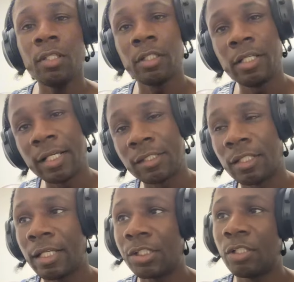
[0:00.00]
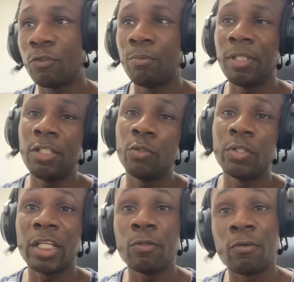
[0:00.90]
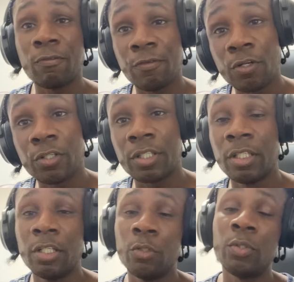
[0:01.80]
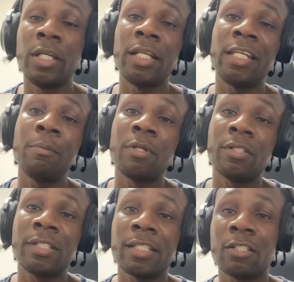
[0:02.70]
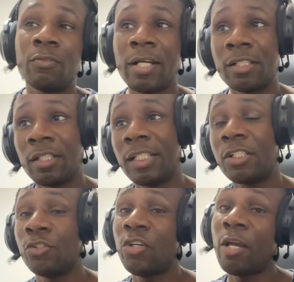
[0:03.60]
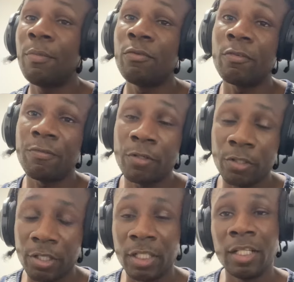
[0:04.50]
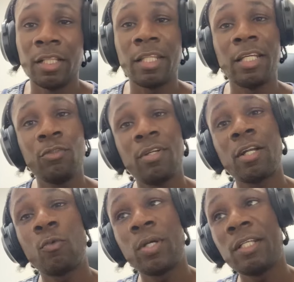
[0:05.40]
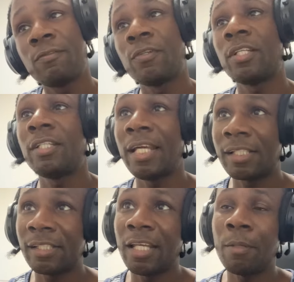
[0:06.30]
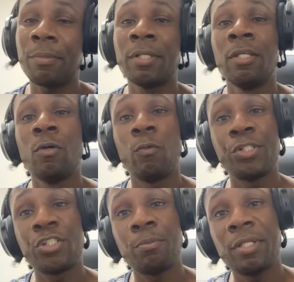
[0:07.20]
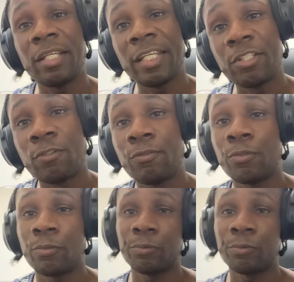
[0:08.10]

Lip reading: The next selection would be you'll get referred. You get an email that says, congratulations, you have been referred. Then you got to wait for the next step, which should be an interview.